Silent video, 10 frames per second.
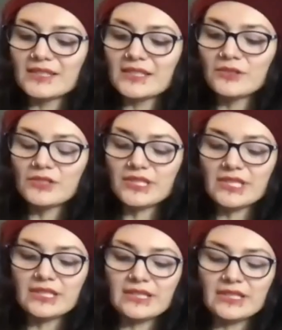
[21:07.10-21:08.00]

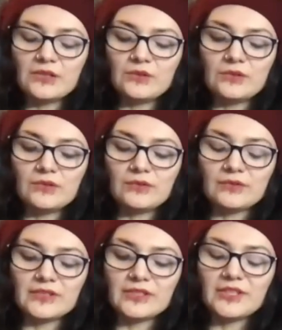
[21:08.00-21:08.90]
interesting that you
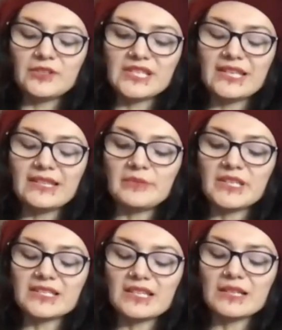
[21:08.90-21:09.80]
say that,
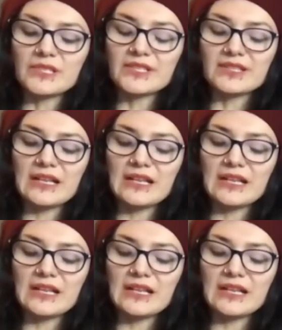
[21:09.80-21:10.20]
because I was